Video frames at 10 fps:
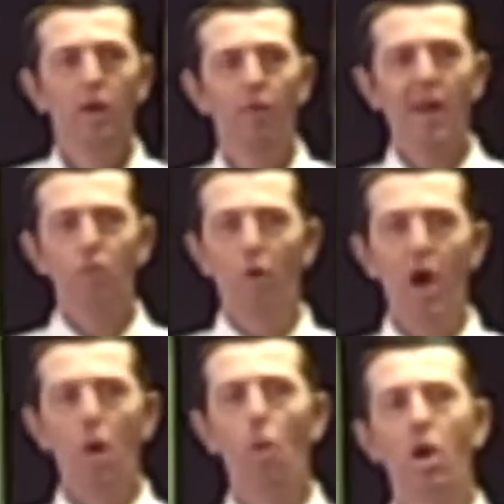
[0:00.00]
That's what
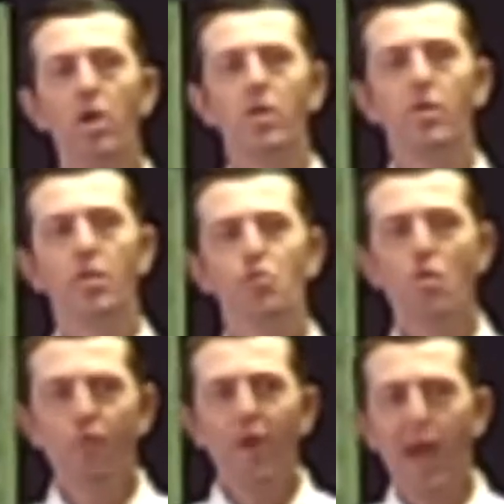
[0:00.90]
I want.
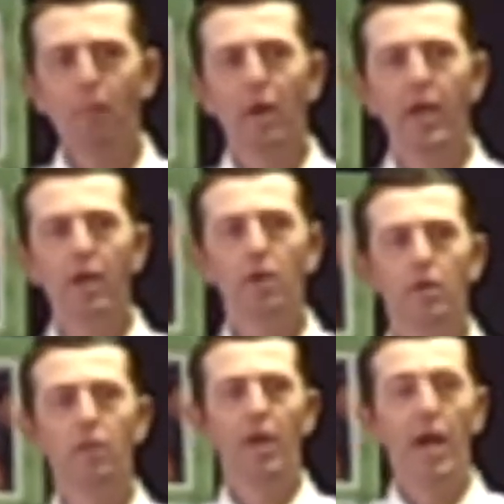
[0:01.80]
True family
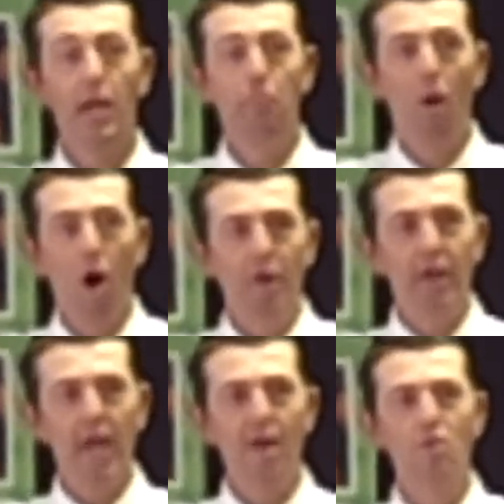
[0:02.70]
that I can bond
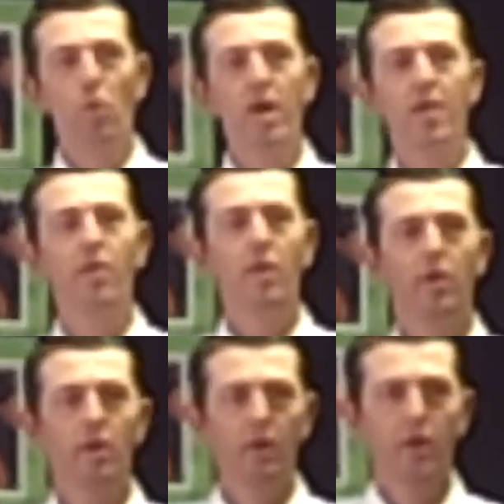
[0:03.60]
together with.
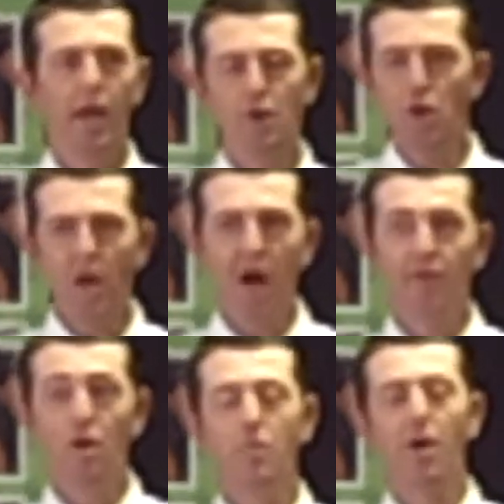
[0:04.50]
And you
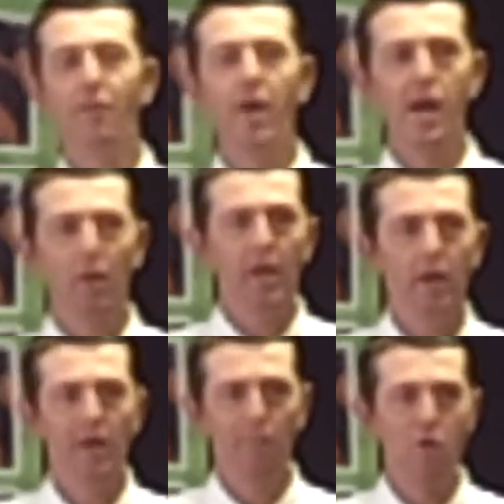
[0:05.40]
guys are my family.
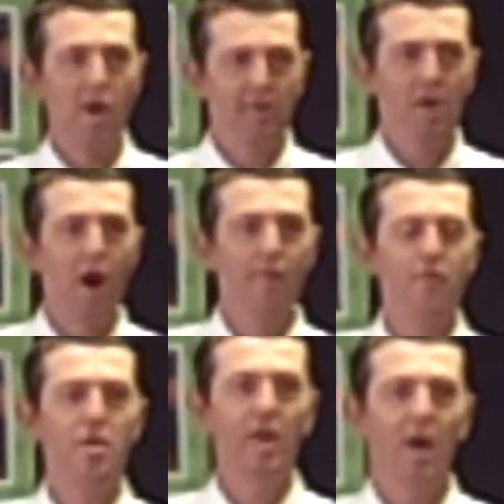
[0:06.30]
And I praise
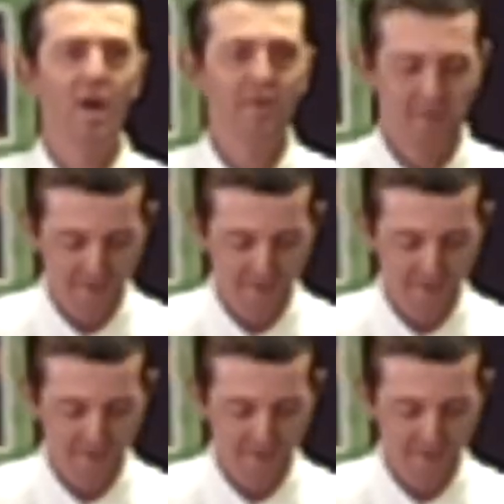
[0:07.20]
God for you guys.